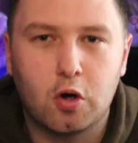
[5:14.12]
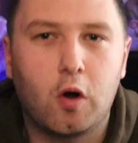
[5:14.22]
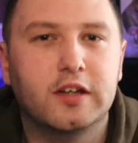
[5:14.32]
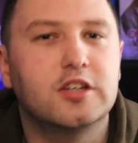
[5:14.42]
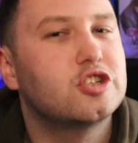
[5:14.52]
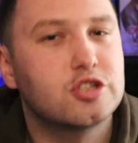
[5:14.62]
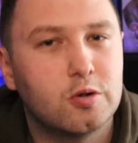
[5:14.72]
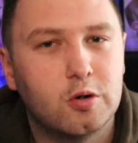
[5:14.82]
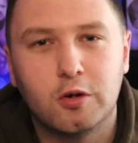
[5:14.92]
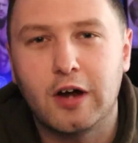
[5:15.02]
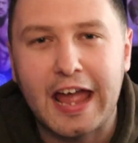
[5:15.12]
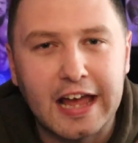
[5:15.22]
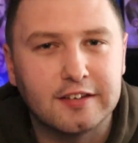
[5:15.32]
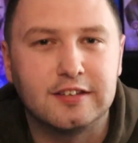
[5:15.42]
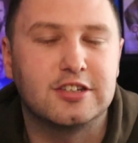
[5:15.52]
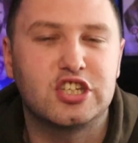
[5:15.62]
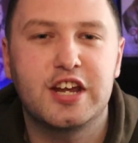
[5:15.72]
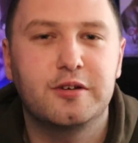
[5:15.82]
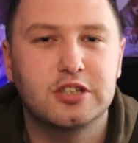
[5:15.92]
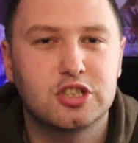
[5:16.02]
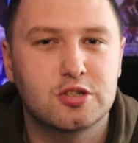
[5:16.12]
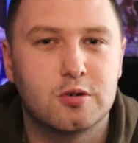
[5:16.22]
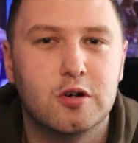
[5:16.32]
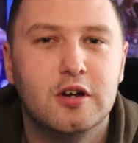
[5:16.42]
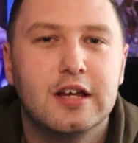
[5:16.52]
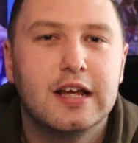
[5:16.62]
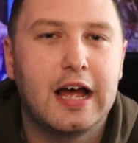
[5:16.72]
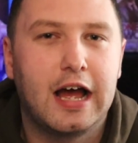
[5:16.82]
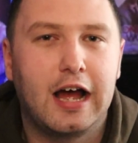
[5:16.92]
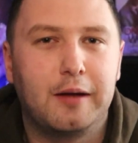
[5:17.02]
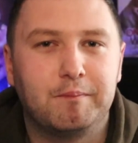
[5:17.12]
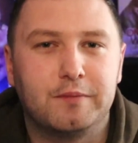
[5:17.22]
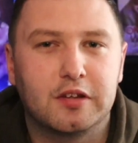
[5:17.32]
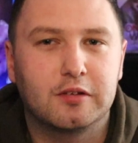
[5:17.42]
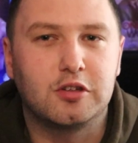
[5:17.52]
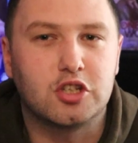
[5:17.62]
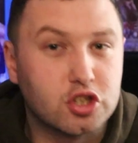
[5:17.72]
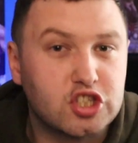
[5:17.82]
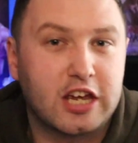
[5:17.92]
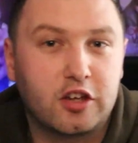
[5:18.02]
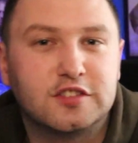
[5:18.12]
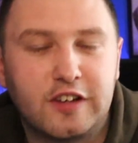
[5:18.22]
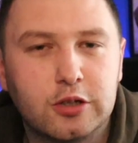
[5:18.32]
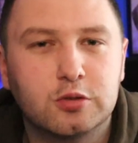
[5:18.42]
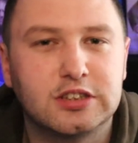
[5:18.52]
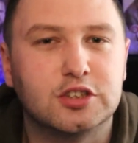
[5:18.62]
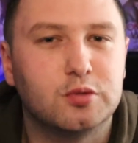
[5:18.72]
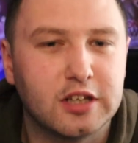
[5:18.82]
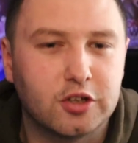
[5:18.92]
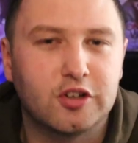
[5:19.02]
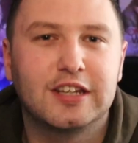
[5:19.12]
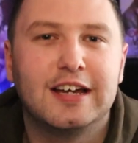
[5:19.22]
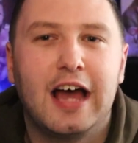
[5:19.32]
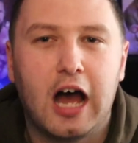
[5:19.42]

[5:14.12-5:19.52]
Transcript: Corden show, Ellen DeGeneres show, um, you should check out his videos, he's really good.